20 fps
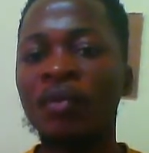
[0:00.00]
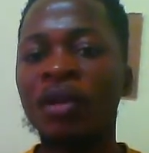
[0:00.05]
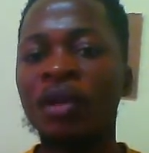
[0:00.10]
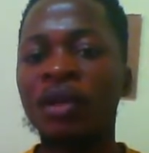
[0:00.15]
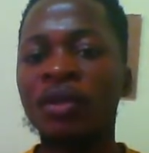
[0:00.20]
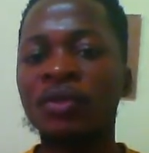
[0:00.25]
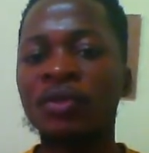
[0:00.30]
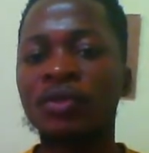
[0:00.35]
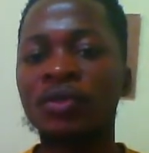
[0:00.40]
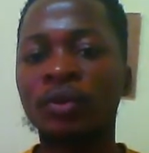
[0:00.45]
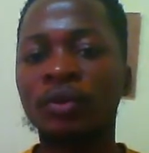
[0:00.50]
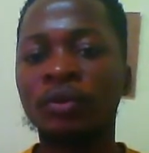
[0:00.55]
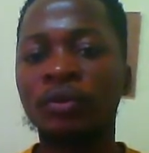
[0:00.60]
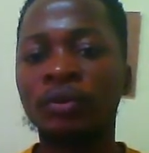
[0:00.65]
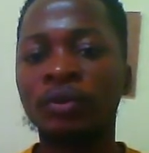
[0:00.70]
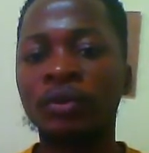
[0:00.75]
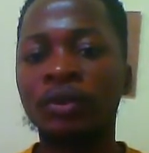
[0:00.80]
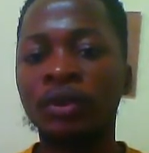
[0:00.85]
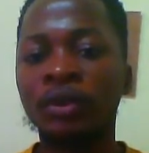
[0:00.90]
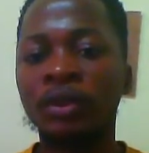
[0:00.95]
So
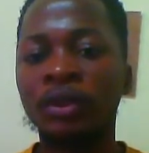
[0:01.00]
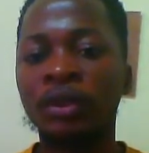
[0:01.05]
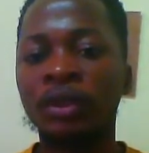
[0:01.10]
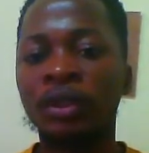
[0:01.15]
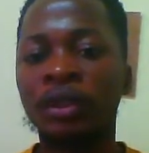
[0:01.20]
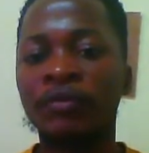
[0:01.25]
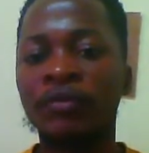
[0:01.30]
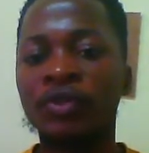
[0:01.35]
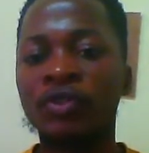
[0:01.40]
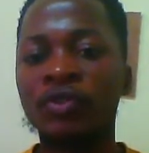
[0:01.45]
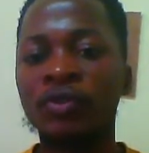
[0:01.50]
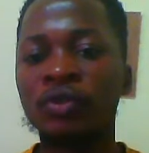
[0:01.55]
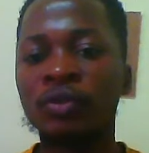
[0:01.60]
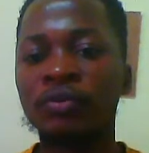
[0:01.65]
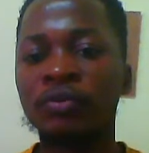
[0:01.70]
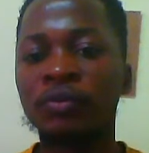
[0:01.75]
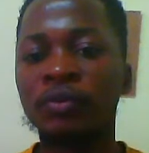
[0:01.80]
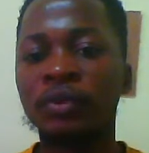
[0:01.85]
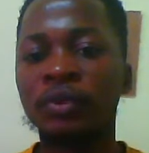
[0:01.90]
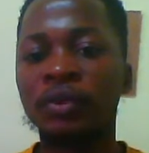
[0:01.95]
if you choose
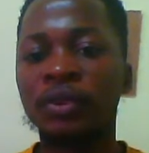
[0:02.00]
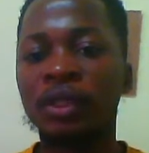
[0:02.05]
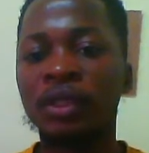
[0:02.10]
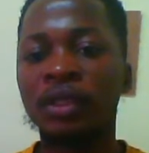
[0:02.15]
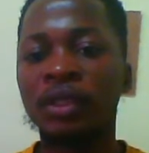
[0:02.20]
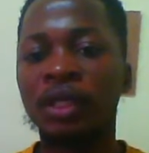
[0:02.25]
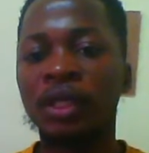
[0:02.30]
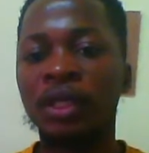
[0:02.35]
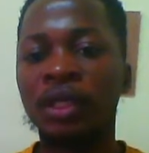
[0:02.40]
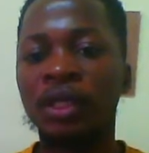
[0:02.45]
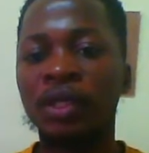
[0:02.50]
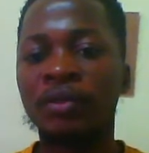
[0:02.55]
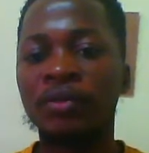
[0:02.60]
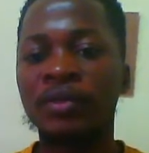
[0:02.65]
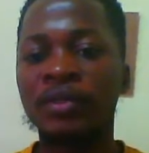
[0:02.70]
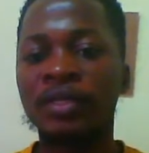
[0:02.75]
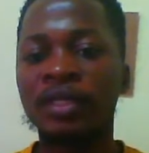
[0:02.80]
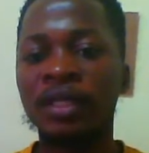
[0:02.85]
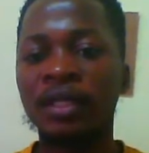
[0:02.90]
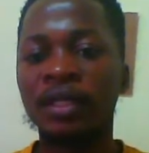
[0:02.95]
14, you will
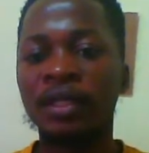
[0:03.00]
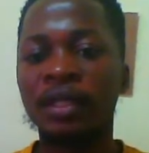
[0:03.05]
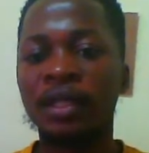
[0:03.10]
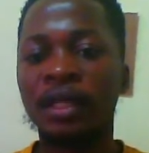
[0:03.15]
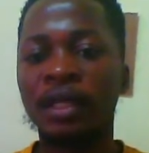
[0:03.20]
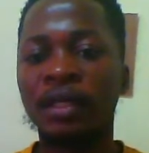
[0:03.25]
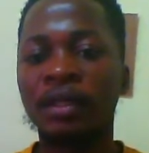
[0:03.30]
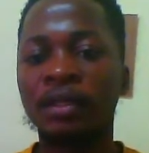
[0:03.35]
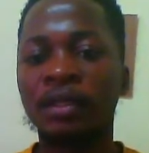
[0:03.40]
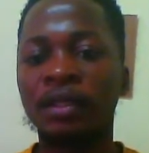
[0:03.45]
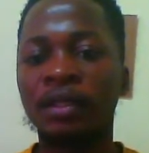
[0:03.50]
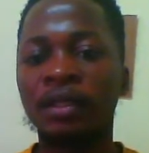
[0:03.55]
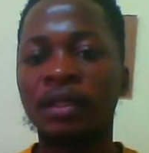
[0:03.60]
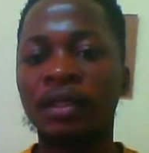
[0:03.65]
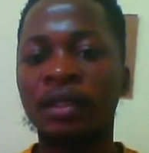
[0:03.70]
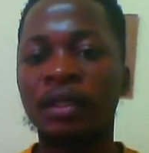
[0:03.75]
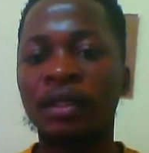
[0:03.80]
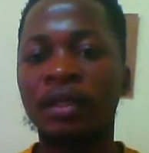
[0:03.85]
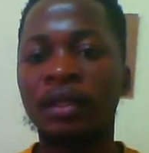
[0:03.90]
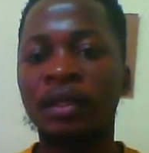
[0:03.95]
see that
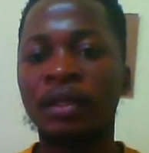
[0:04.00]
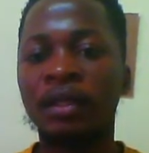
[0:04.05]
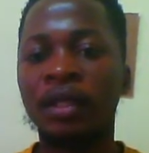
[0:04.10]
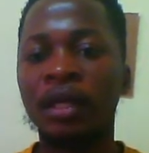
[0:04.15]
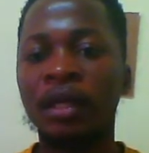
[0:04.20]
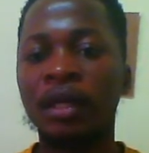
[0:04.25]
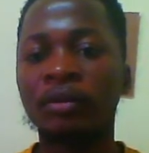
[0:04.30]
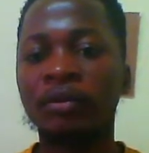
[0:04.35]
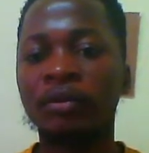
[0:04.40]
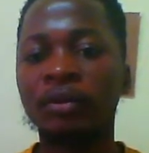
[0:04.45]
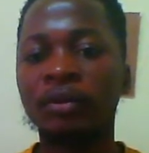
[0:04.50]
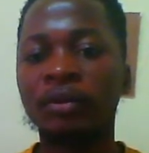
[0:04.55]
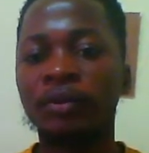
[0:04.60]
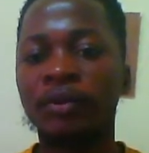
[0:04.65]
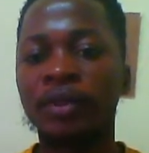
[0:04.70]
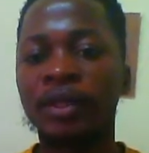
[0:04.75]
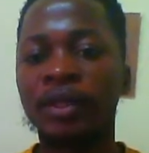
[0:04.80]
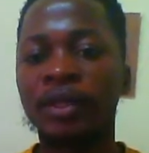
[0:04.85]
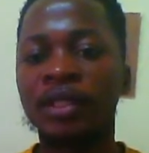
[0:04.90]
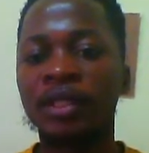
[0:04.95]
now the
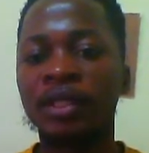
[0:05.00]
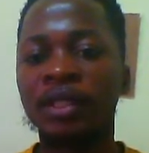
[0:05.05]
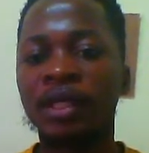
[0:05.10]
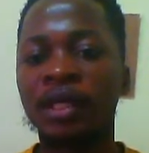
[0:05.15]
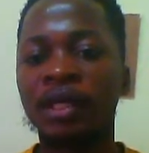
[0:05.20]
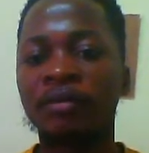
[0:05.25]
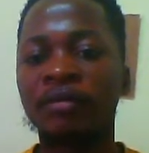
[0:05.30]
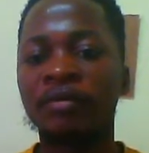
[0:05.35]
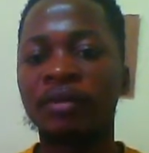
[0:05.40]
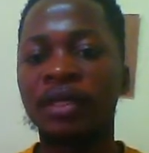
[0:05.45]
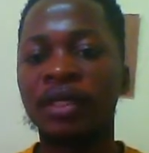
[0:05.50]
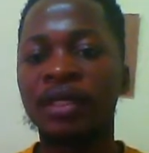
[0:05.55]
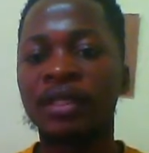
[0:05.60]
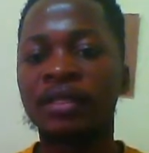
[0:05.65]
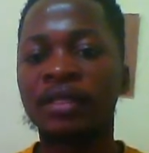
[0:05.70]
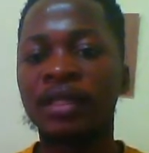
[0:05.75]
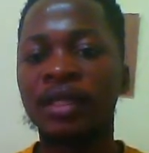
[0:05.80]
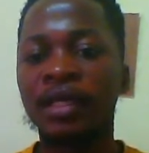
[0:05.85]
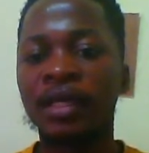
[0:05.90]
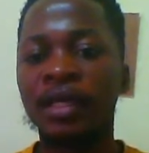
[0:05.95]
rating have
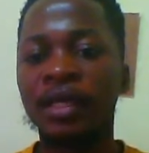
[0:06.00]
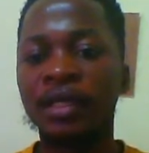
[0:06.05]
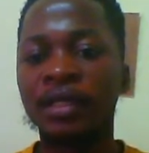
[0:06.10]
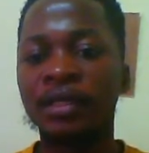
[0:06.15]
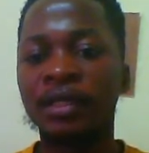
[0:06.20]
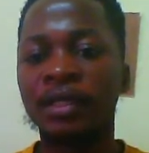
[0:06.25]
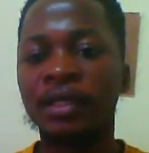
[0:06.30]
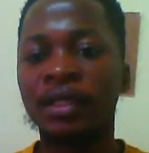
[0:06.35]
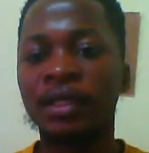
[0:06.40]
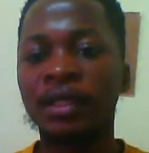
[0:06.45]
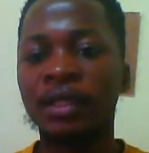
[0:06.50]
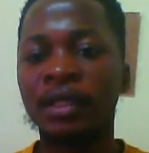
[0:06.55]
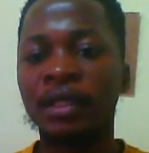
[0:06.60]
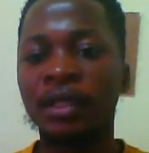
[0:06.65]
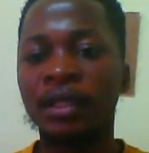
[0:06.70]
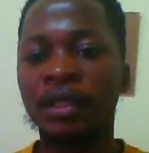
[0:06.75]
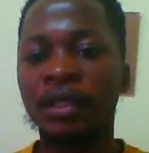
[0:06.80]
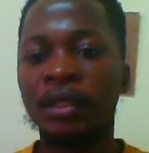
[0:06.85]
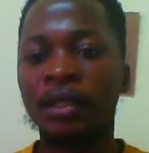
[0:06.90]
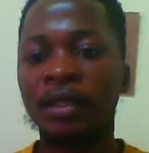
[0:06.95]
exceeded
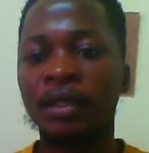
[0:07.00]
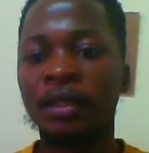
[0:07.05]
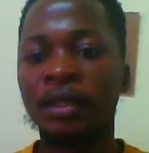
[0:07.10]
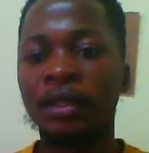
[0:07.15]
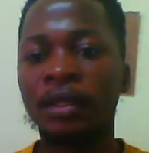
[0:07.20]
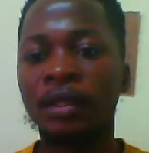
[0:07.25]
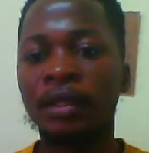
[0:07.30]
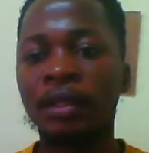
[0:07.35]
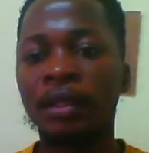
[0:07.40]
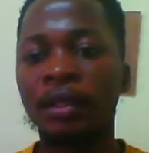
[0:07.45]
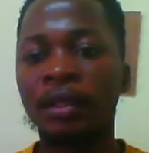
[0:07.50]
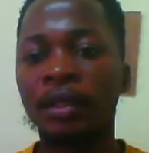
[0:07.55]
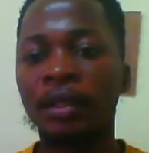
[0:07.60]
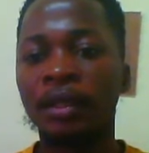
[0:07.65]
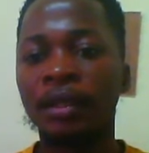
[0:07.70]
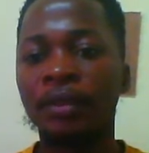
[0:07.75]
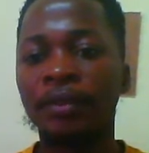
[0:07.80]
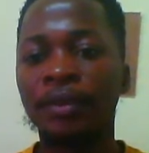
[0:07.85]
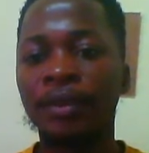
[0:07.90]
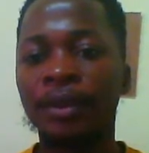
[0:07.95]
the
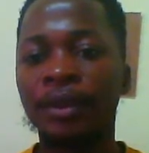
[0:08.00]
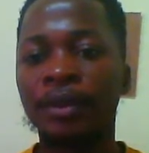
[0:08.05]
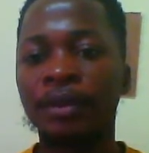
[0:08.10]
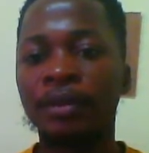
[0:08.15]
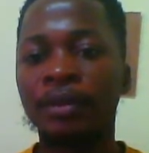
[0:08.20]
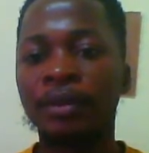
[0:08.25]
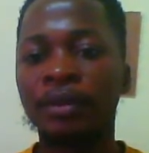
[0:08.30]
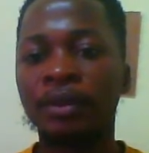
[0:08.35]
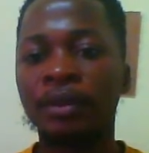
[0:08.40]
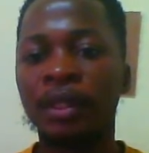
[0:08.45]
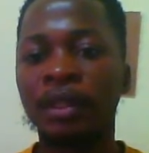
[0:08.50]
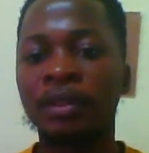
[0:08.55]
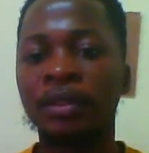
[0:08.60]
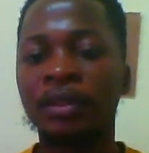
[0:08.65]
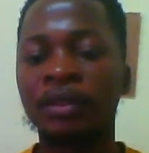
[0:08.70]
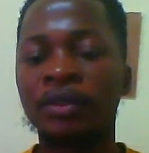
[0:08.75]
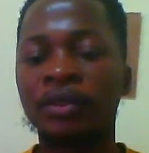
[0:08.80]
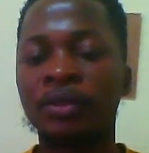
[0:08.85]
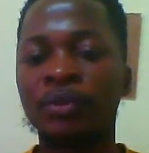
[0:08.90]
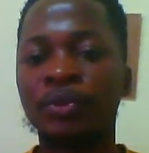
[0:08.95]
area that is
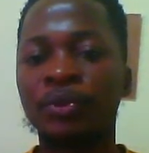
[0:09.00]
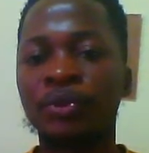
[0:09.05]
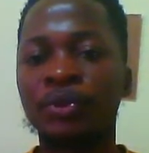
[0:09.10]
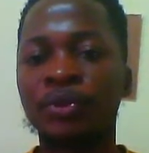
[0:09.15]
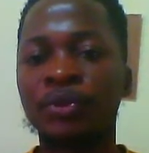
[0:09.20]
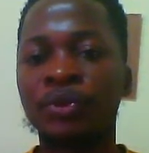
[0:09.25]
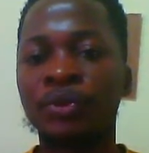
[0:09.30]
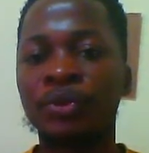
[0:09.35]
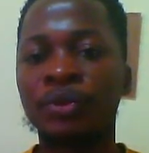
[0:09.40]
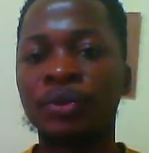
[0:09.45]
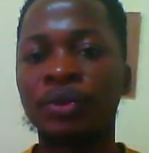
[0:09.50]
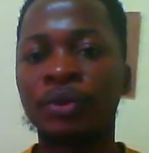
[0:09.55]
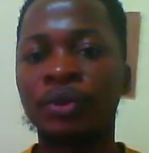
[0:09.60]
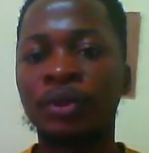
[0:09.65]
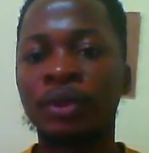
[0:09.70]
supposed to